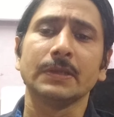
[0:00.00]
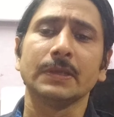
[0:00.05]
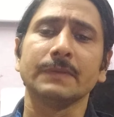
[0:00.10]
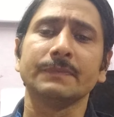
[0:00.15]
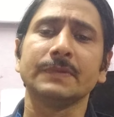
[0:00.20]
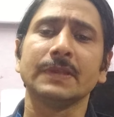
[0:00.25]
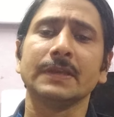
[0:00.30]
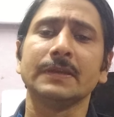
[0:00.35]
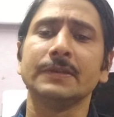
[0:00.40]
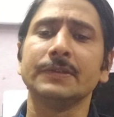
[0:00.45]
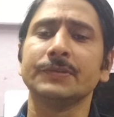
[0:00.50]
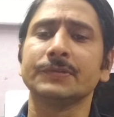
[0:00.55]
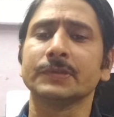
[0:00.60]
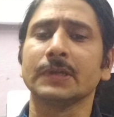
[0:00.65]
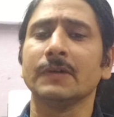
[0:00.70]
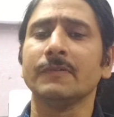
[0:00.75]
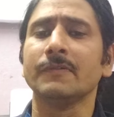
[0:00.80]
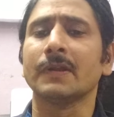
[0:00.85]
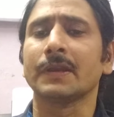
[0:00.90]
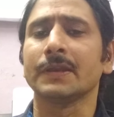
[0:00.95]
If they
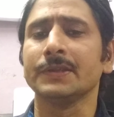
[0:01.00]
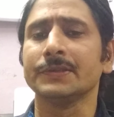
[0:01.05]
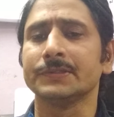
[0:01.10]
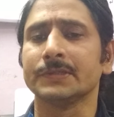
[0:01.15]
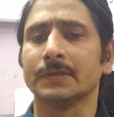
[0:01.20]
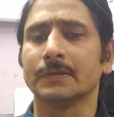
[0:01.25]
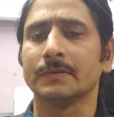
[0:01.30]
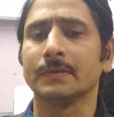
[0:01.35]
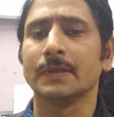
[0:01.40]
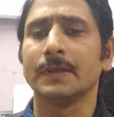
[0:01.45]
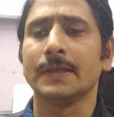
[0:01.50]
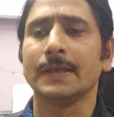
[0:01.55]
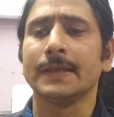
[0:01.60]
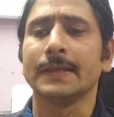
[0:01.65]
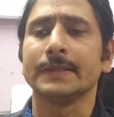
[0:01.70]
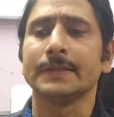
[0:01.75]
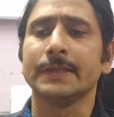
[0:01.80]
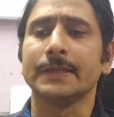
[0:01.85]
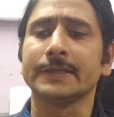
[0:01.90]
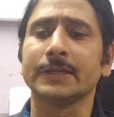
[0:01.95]
discover reason,
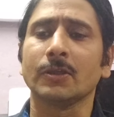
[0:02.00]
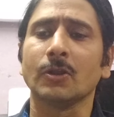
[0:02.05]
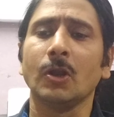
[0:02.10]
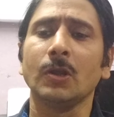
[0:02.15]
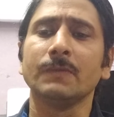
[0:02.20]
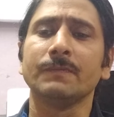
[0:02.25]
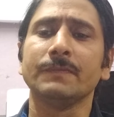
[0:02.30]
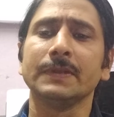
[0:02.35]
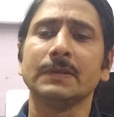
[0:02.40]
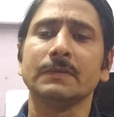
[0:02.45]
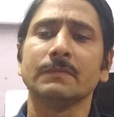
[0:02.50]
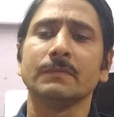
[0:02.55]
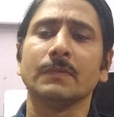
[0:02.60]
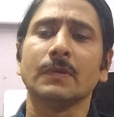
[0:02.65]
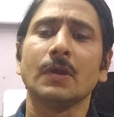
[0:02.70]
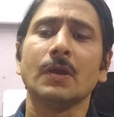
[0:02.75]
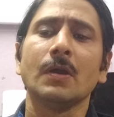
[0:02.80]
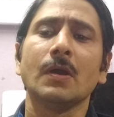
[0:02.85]
they cannot win